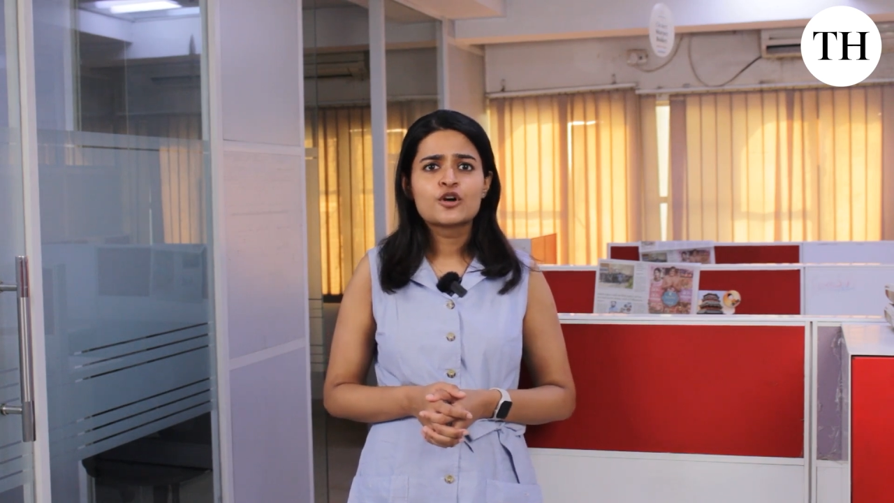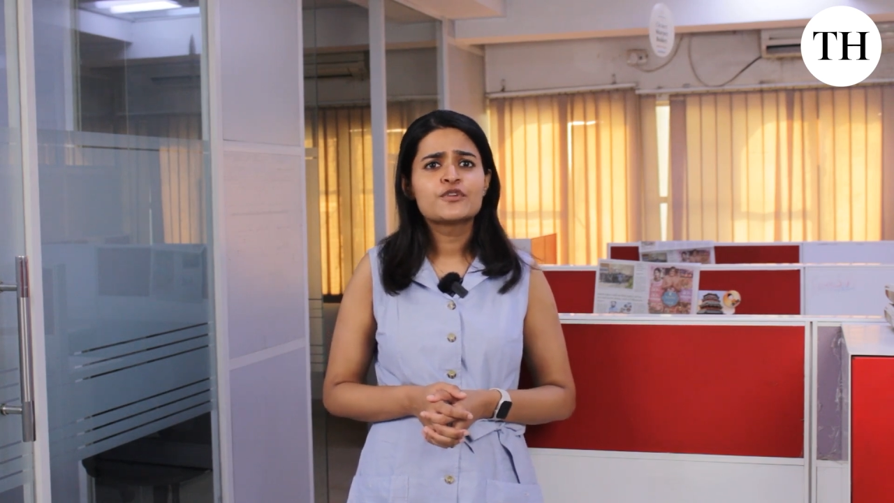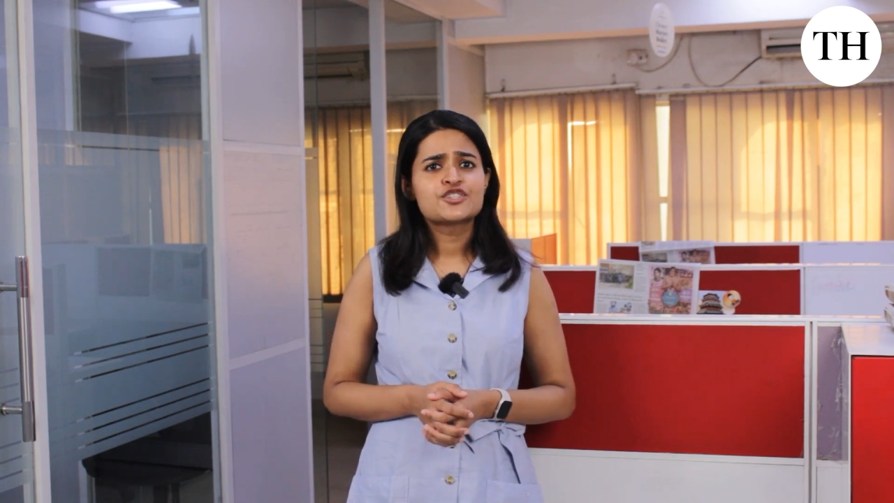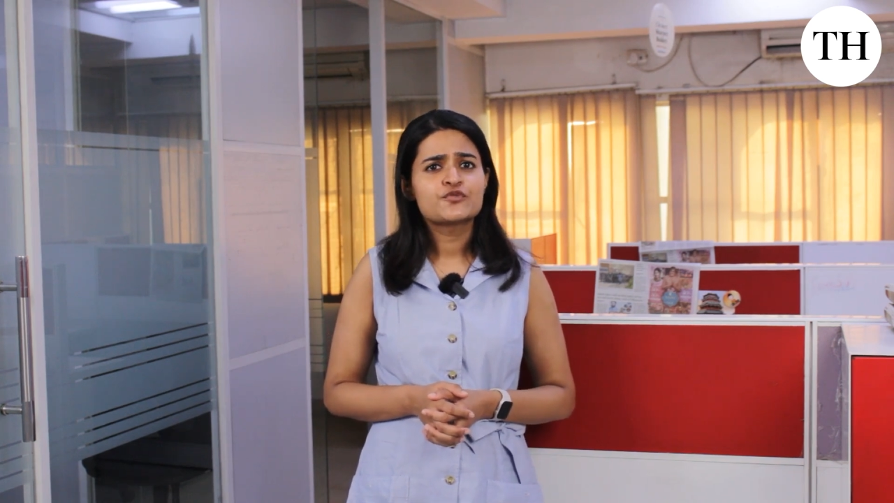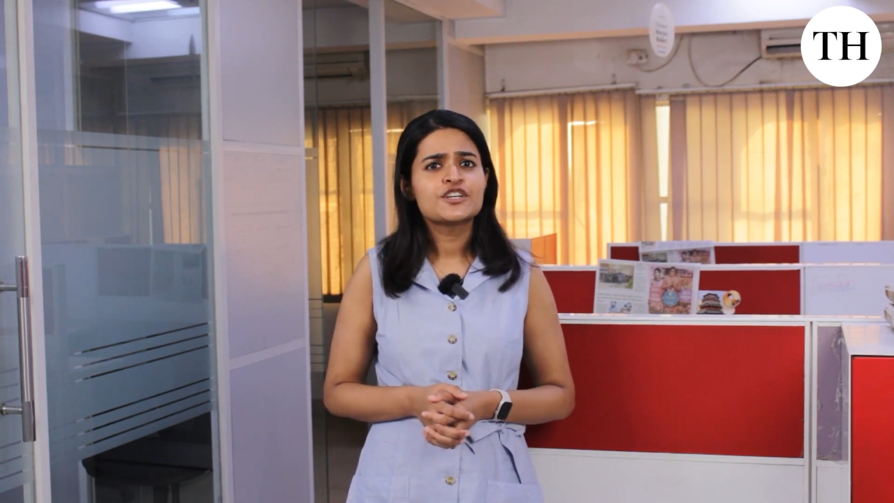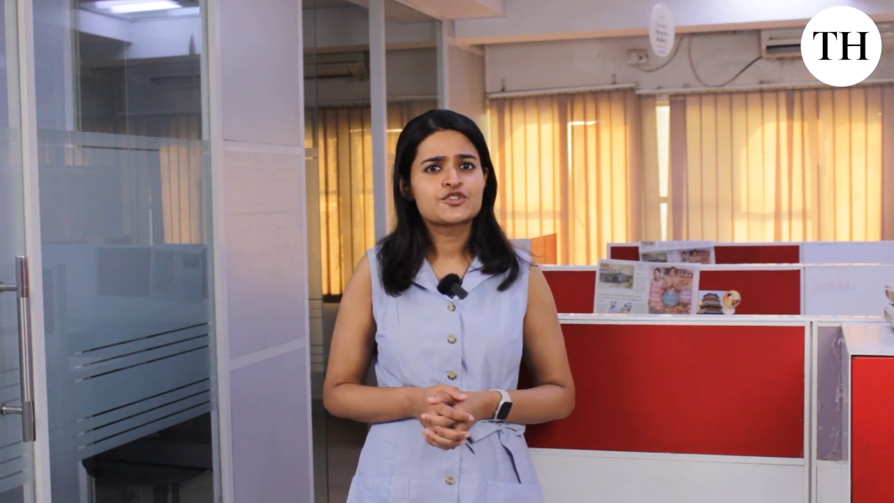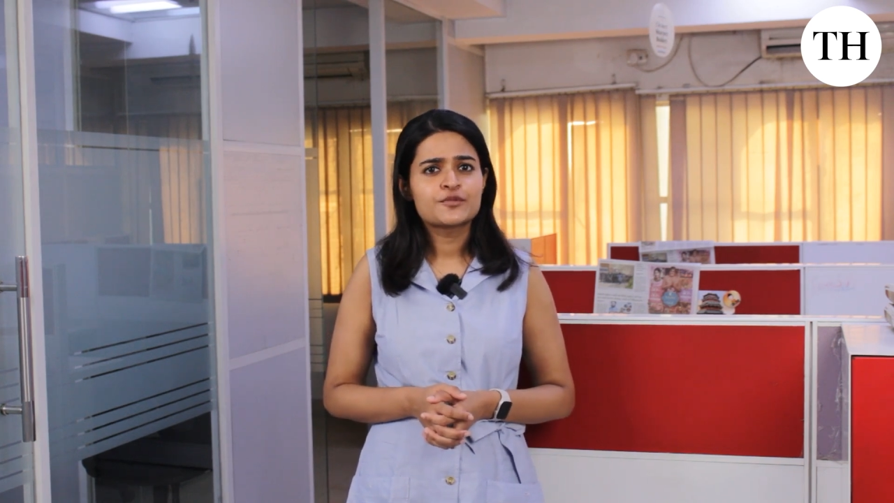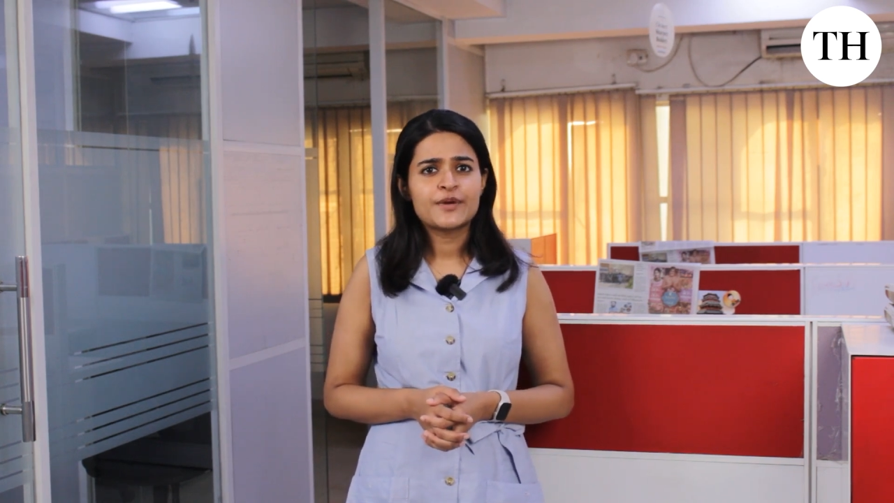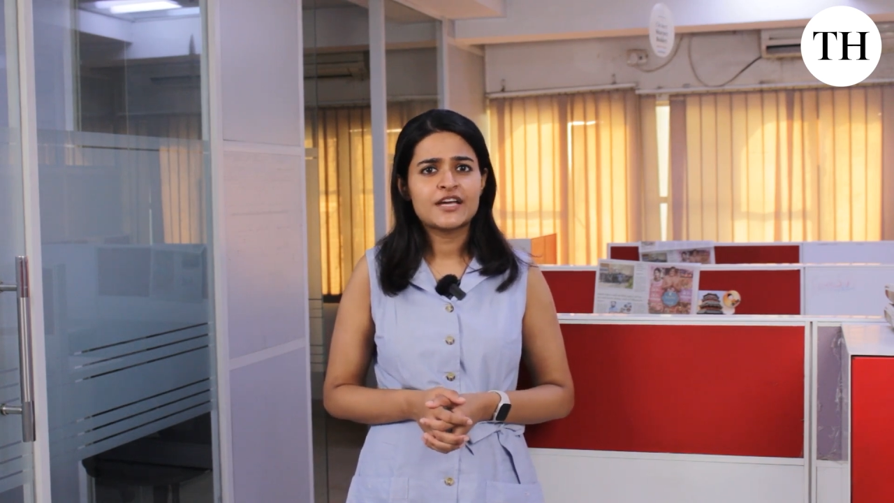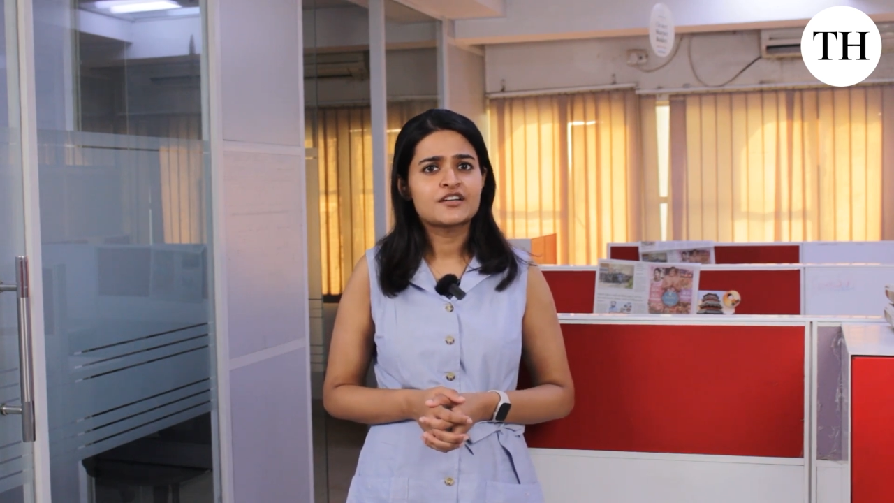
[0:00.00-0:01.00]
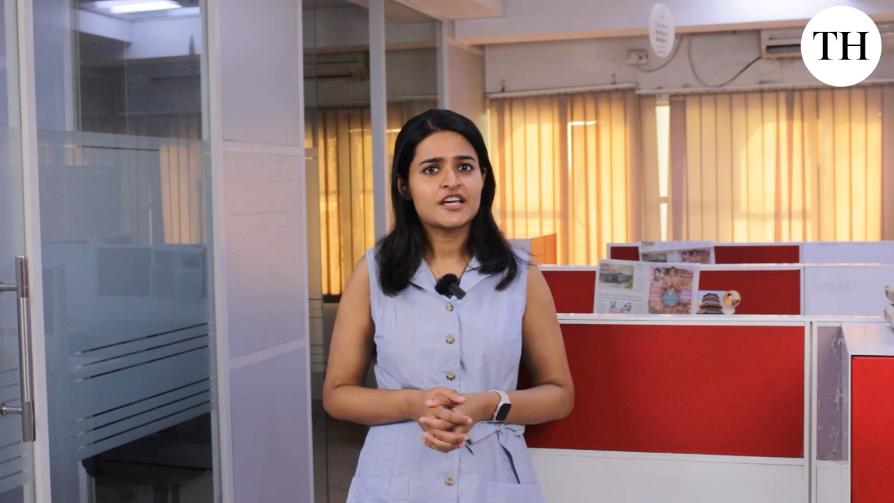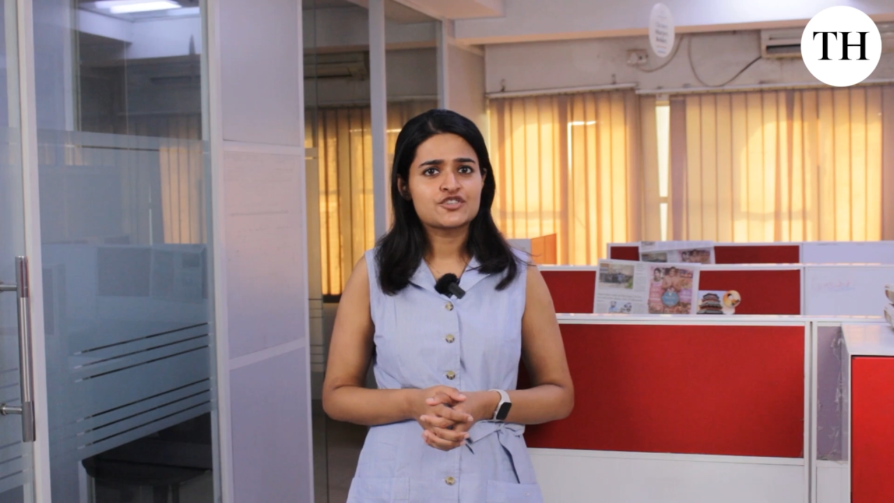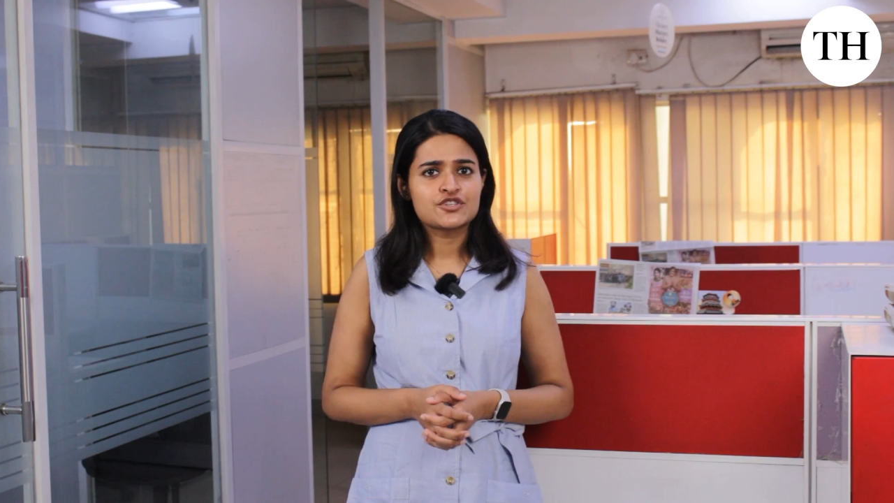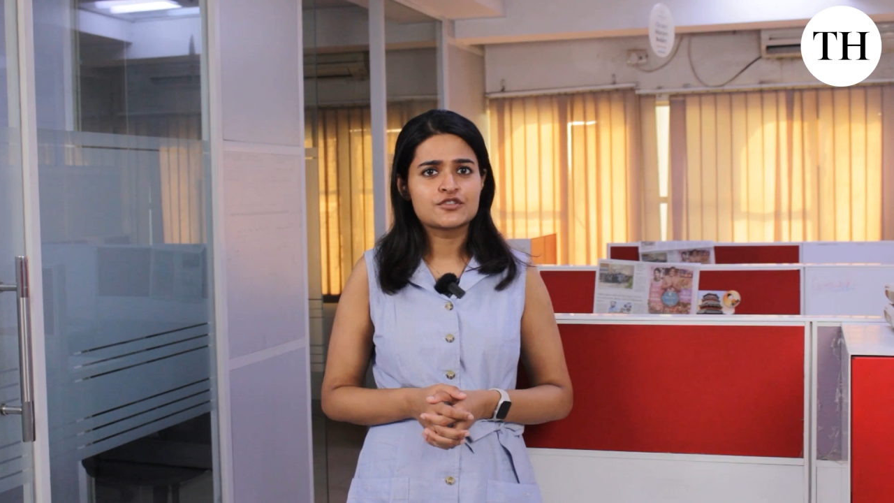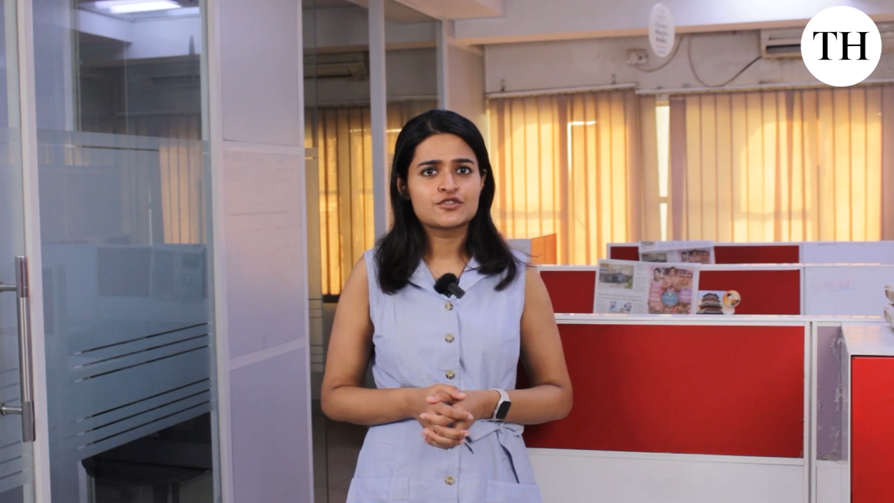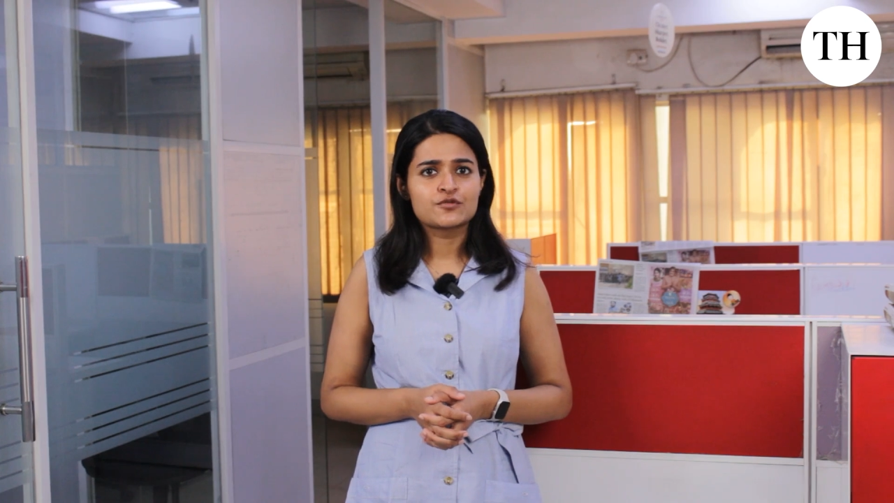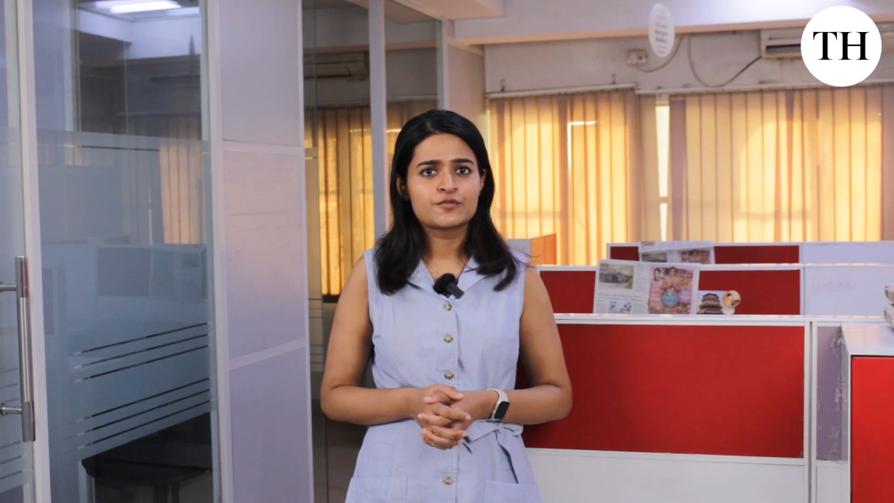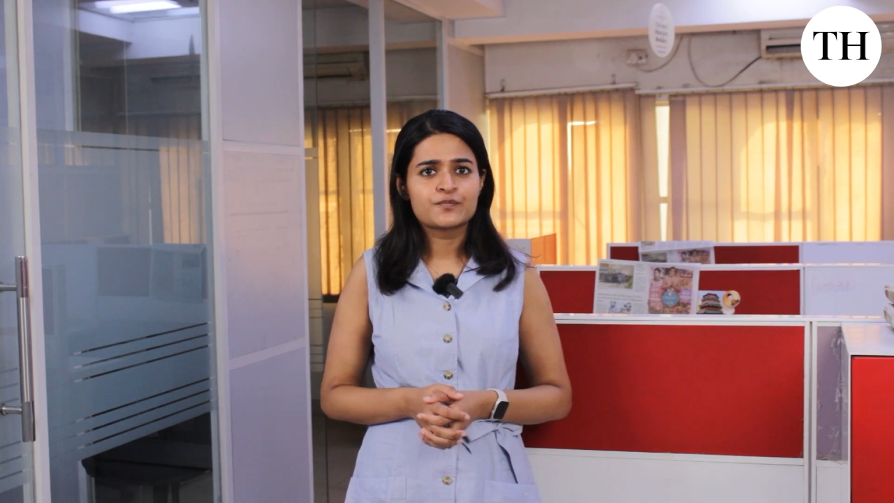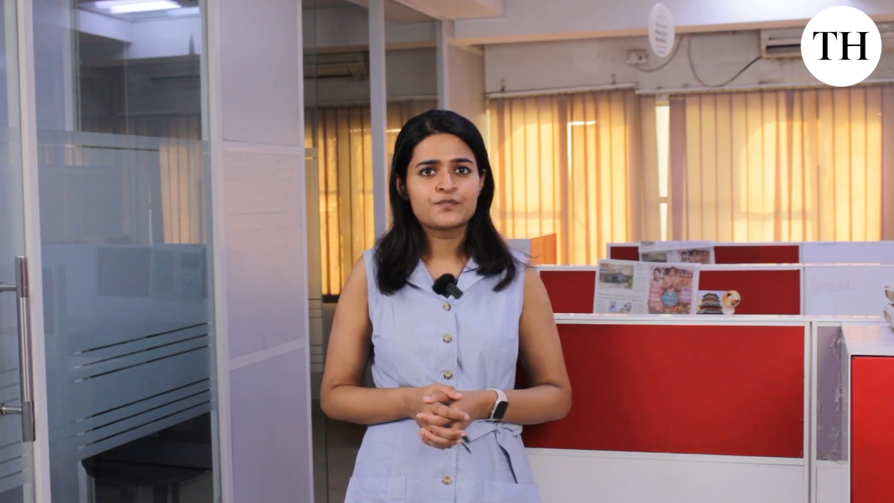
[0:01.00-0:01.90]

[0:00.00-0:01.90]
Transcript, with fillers: which we should pay attention to.